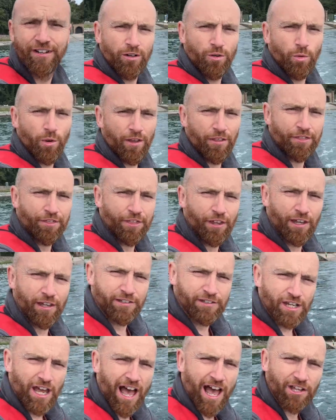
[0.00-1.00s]
with the
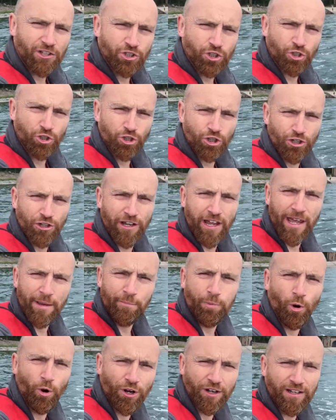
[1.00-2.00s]
Tohatsu
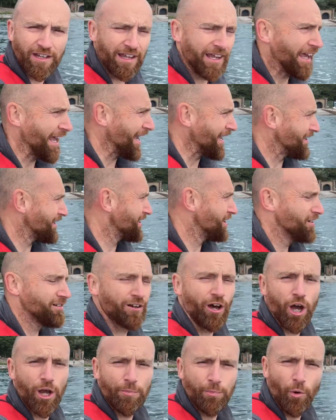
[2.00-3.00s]
9.8
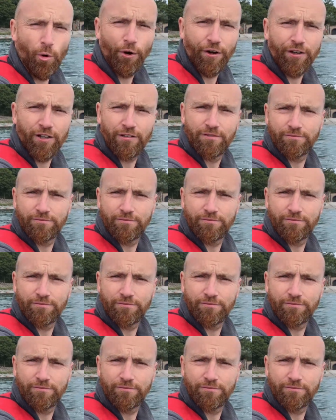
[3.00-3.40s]
outboard.